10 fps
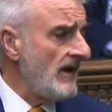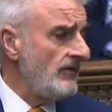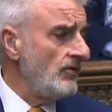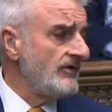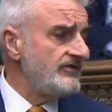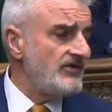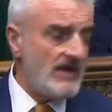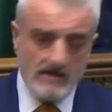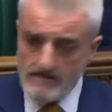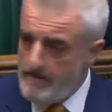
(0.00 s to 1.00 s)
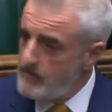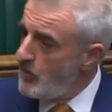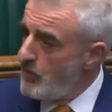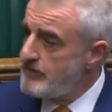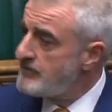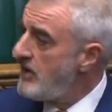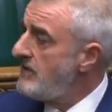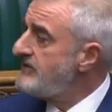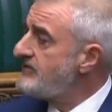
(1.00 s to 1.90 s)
I do not seek to overturn the